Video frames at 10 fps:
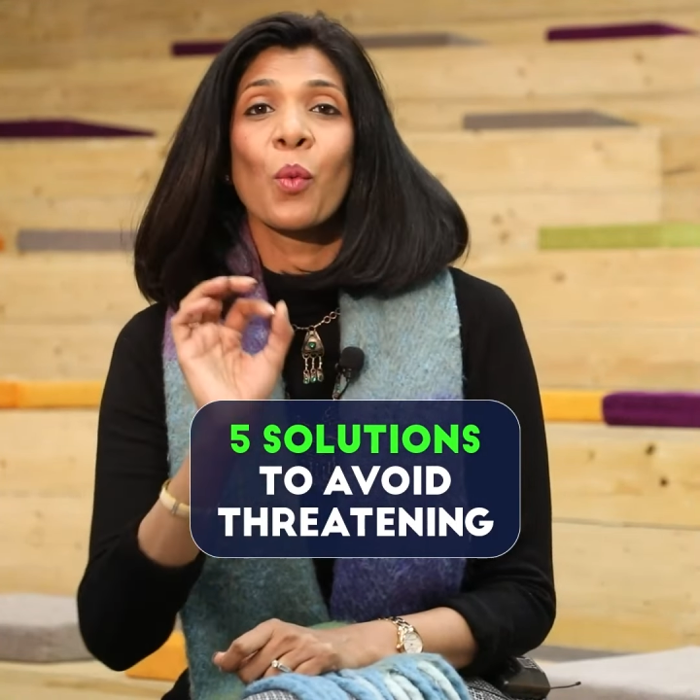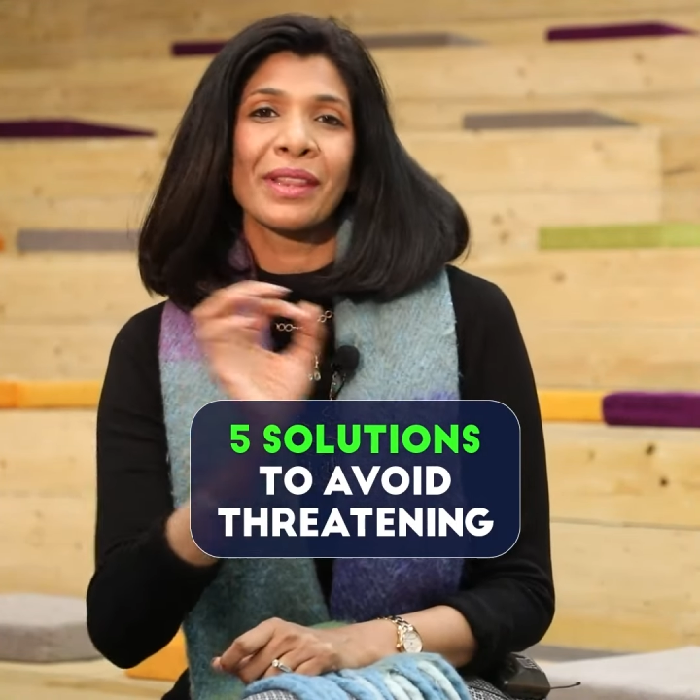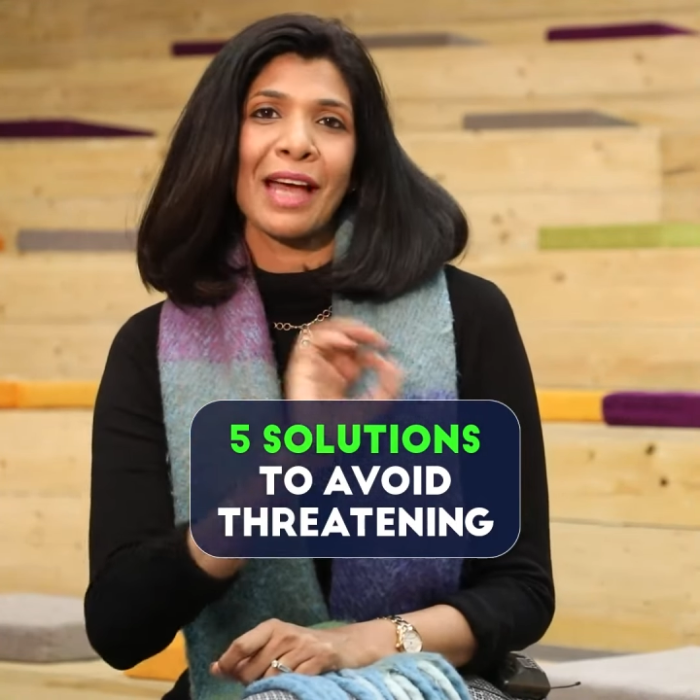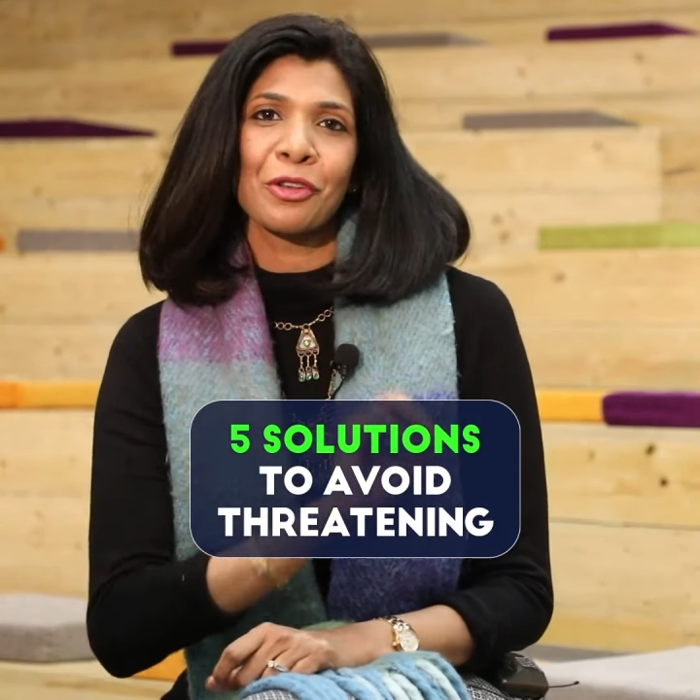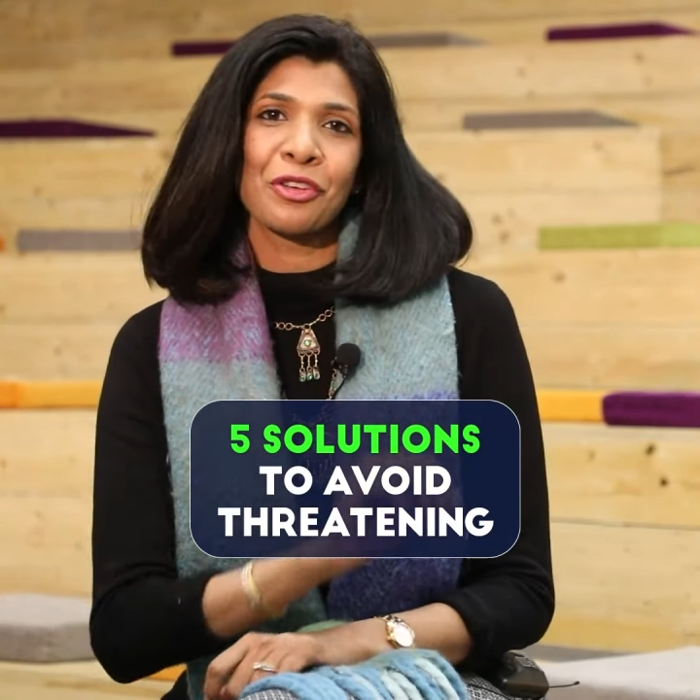
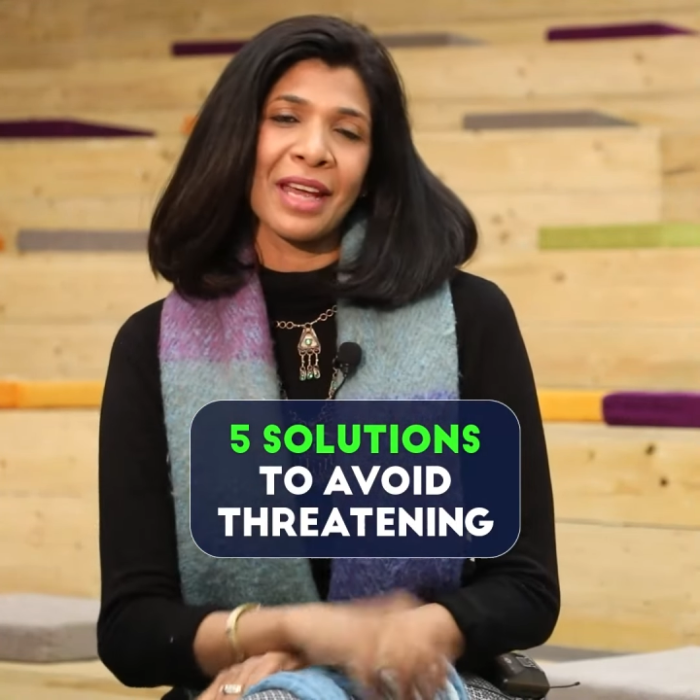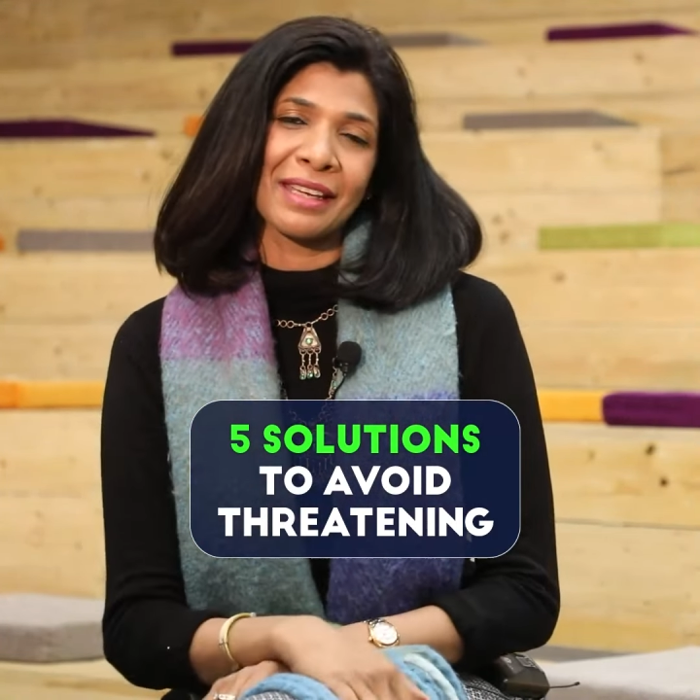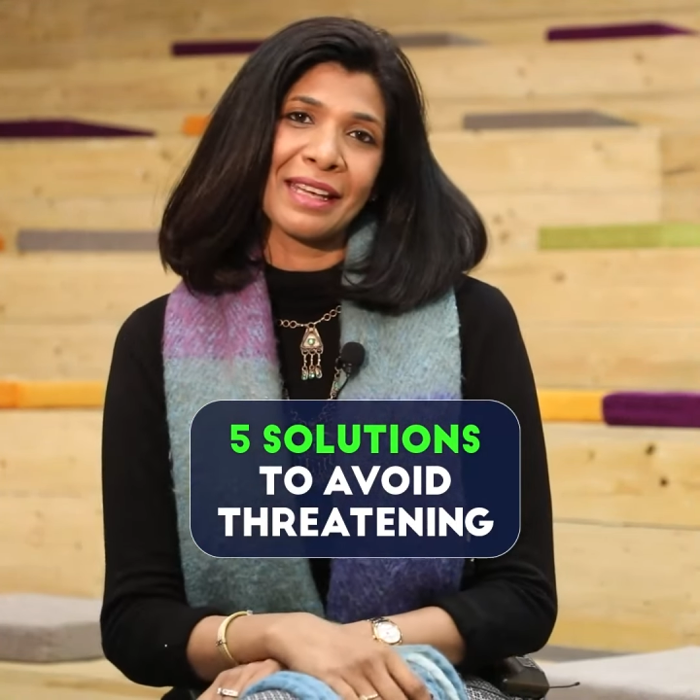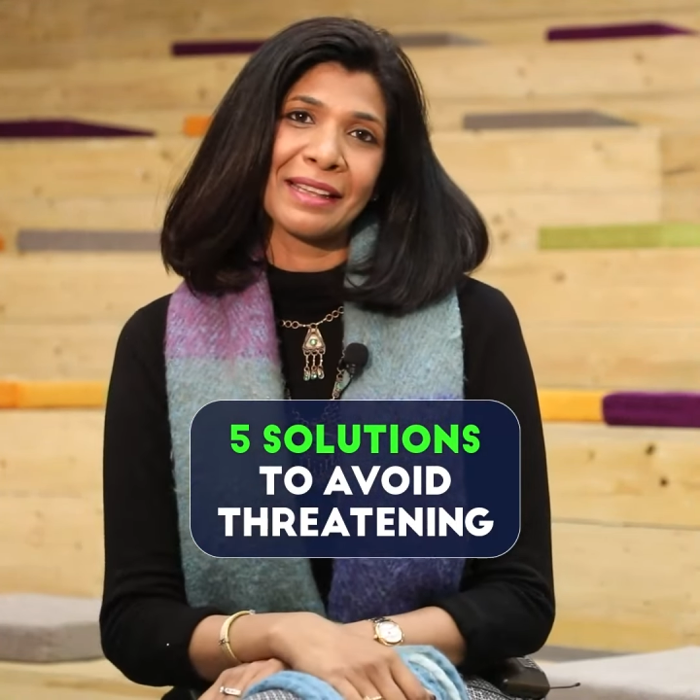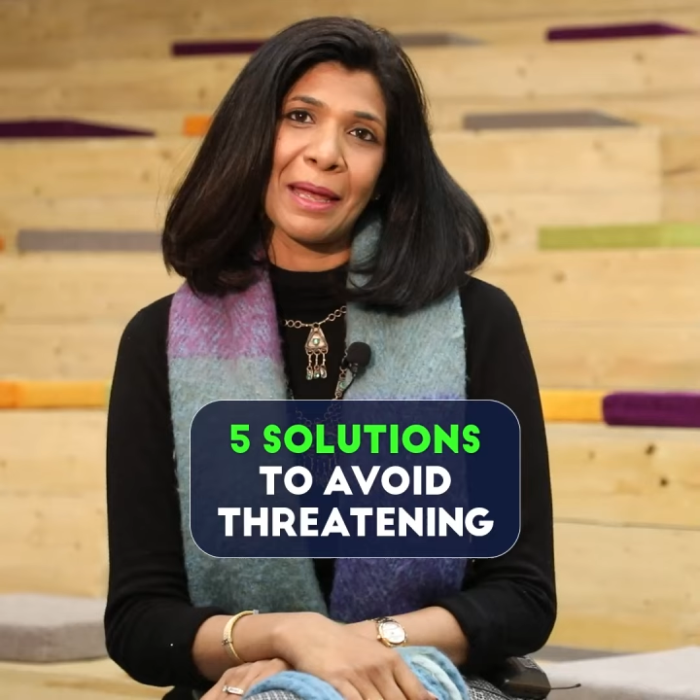without
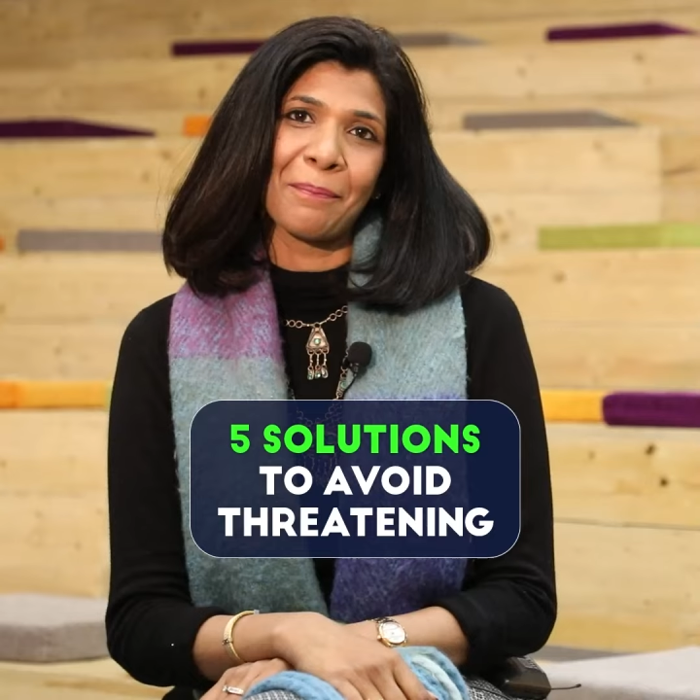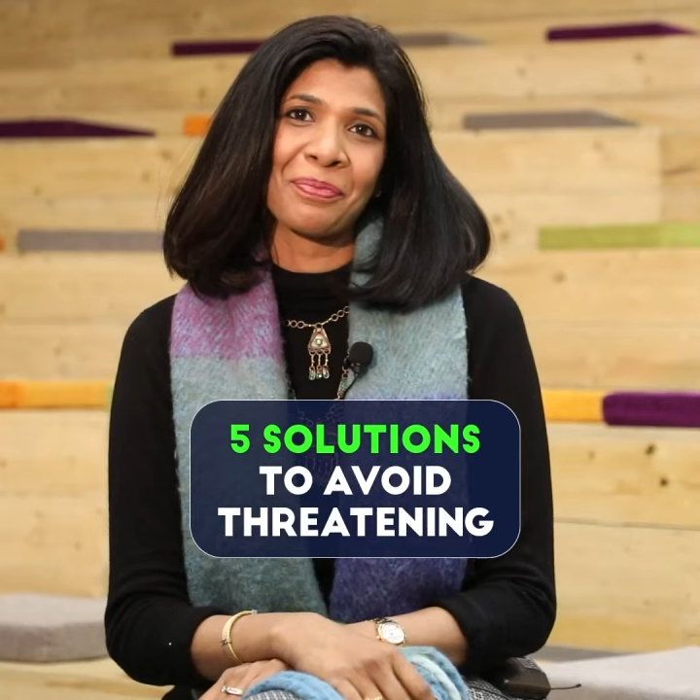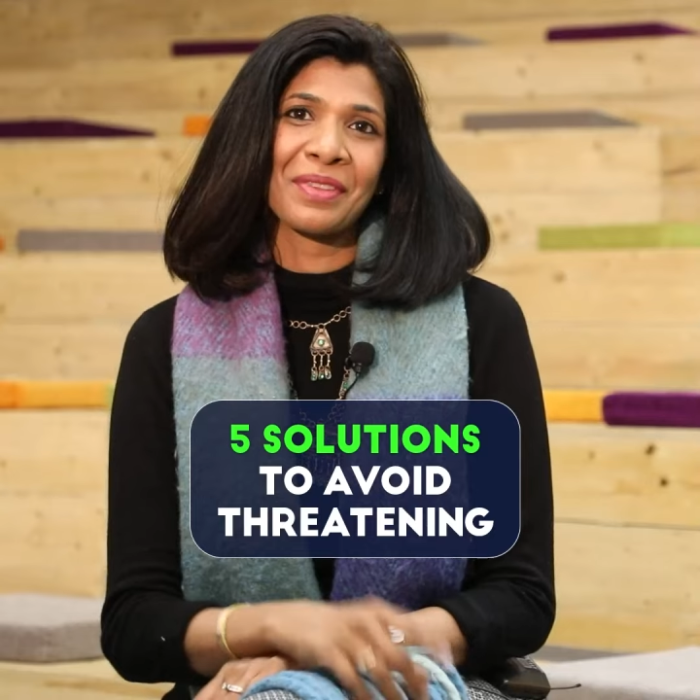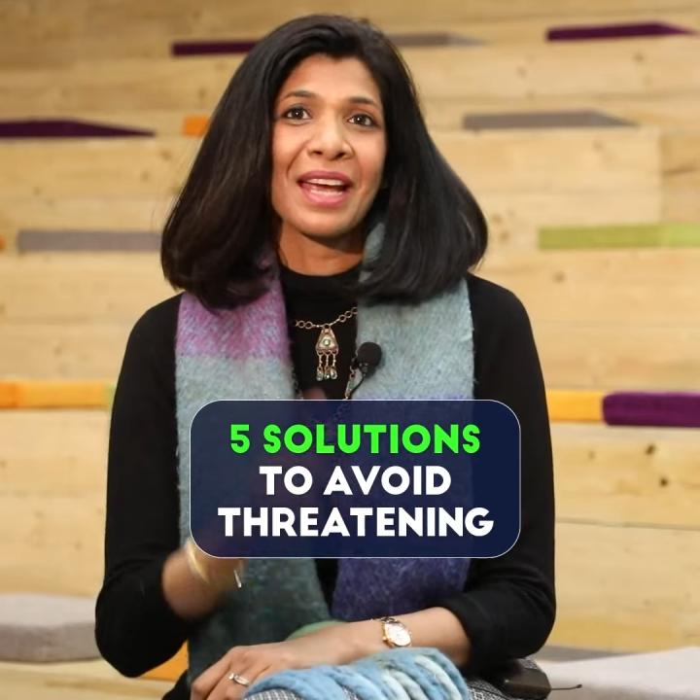threatening them.